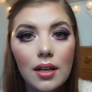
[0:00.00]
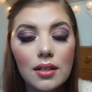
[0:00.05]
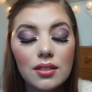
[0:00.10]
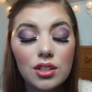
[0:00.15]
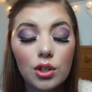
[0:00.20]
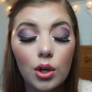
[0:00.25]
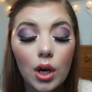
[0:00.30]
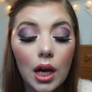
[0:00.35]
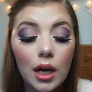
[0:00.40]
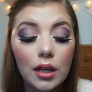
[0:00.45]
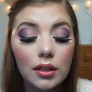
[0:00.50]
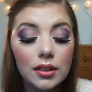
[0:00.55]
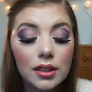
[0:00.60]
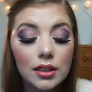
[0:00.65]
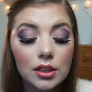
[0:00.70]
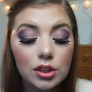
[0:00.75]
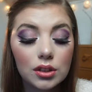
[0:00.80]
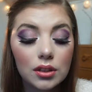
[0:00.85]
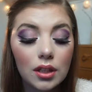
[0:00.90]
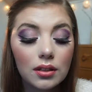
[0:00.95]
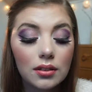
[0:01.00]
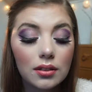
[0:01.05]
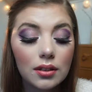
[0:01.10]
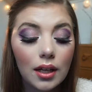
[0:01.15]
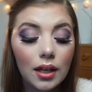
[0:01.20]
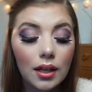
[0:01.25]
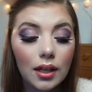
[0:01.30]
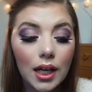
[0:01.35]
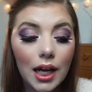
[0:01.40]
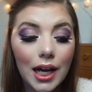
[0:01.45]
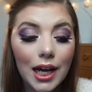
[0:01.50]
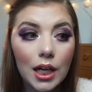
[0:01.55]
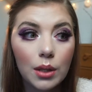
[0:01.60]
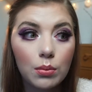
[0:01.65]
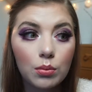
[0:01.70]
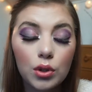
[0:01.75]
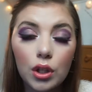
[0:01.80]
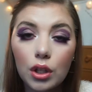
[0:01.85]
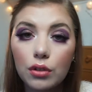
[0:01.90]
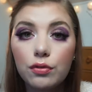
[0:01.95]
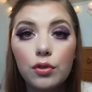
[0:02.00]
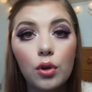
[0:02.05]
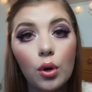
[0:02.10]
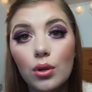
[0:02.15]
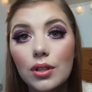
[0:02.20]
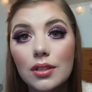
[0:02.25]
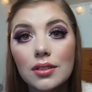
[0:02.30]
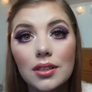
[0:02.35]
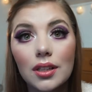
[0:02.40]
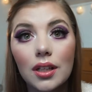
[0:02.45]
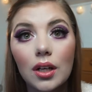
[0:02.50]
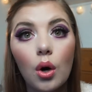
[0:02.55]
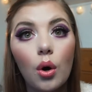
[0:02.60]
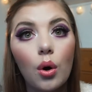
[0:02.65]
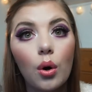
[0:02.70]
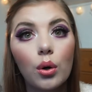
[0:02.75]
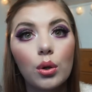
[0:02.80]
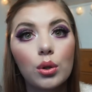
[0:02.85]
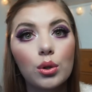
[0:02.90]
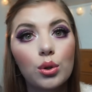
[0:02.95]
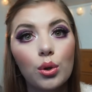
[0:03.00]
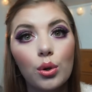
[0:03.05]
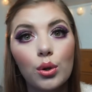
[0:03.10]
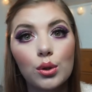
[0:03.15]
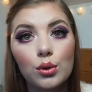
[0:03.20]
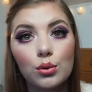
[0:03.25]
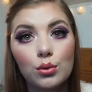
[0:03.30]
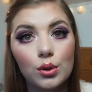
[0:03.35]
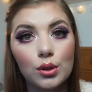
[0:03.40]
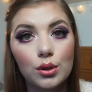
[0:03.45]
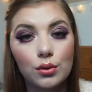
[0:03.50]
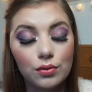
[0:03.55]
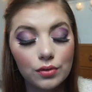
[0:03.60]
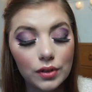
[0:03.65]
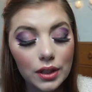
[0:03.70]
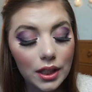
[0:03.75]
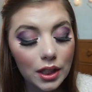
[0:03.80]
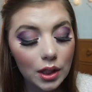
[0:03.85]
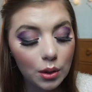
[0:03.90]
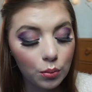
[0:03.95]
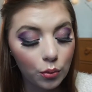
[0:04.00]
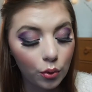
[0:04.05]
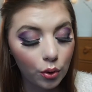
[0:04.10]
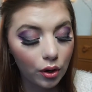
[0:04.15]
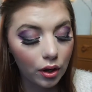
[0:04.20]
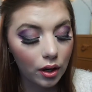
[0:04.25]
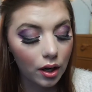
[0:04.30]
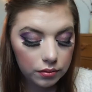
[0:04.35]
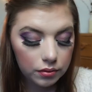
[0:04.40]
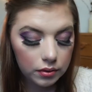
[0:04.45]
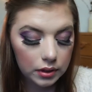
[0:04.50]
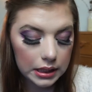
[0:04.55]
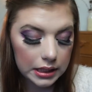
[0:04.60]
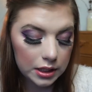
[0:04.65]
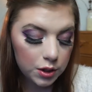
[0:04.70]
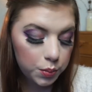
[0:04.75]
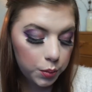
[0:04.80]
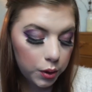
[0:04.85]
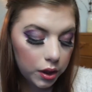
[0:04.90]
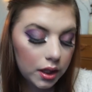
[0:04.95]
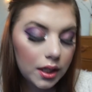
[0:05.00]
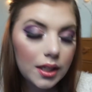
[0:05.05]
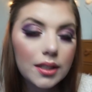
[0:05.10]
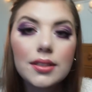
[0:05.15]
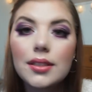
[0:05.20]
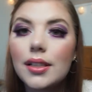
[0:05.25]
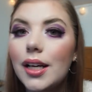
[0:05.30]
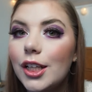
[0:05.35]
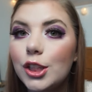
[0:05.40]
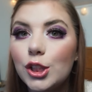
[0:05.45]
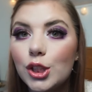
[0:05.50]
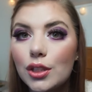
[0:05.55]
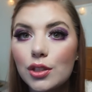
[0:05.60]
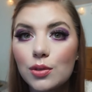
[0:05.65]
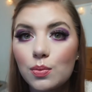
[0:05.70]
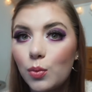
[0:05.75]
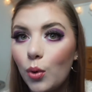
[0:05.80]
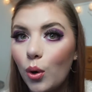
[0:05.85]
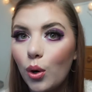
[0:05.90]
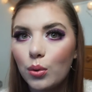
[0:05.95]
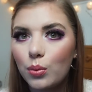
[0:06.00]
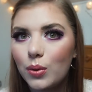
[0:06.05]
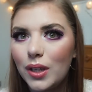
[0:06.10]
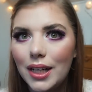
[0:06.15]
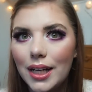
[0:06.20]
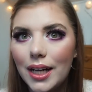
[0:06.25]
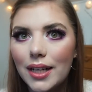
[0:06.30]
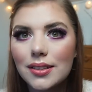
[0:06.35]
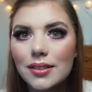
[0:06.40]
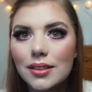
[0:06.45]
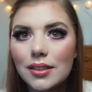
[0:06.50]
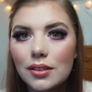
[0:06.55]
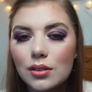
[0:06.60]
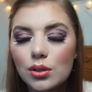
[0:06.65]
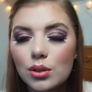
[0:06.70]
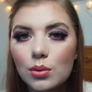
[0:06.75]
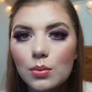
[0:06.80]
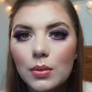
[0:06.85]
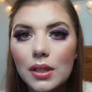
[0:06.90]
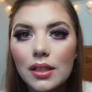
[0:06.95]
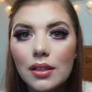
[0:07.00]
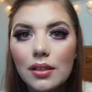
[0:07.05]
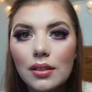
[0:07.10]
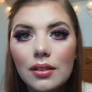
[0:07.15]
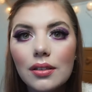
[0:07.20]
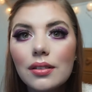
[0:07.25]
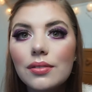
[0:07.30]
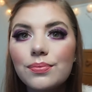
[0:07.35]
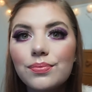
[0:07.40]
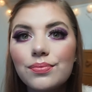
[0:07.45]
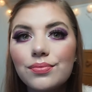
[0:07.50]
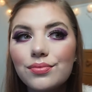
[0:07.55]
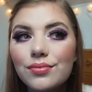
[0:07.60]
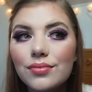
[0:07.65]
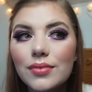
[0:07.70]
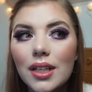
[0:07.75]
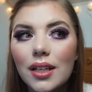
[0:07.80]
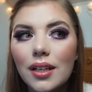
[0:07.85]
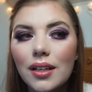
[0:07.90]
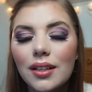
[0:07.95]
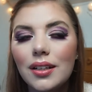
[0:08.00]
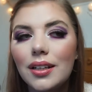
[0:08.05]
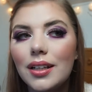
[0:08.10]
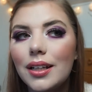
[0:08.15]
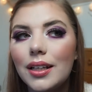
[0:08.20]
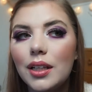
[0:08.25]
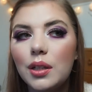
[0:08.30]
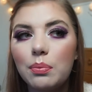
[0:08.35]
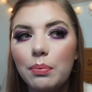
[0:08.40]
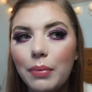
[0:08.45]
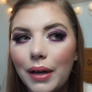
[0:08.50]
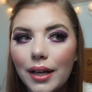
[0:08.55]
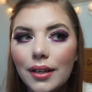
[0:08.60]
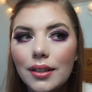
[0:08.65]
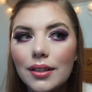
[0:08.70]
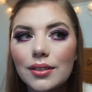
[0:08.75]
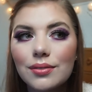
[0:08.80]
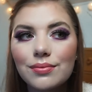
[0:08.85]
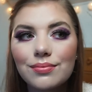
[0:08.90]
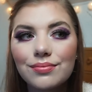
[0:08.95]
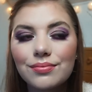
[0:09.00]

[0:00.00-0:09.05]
So it's not that I'm not focusing on going cruelty-free anymore. These products are just more relaxing to me and laid back.